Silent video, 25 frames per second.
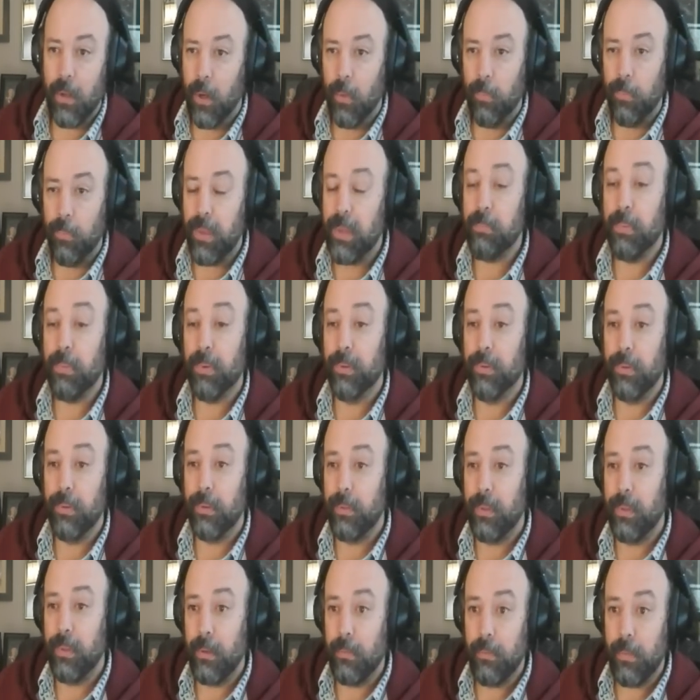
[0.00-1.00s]
people
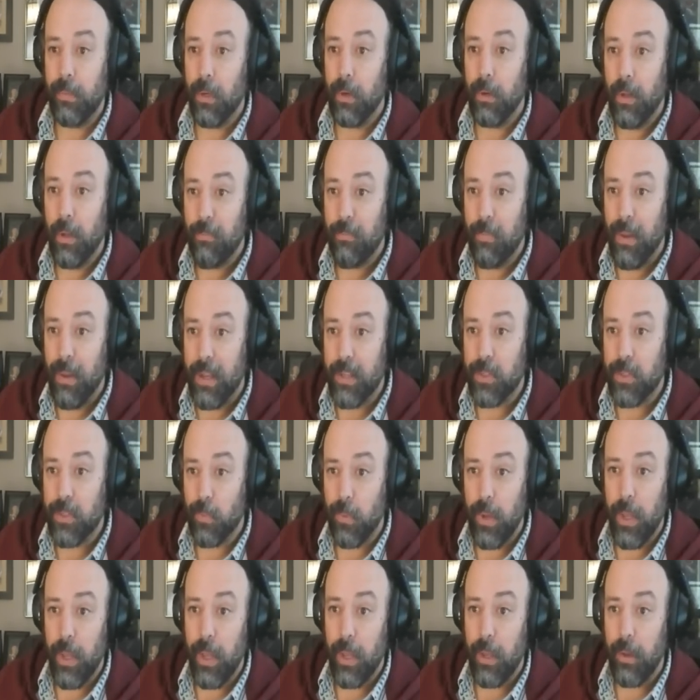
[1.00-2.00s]
that, have passed
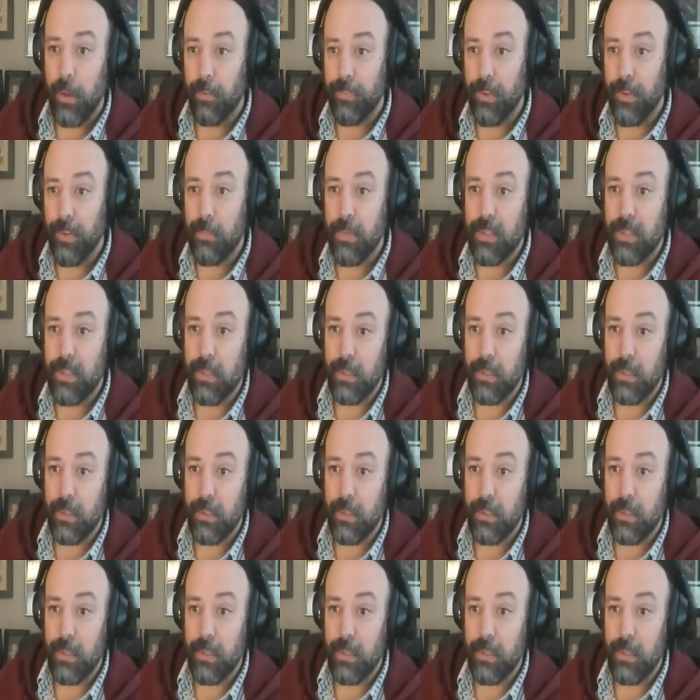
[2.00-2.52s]
away or famous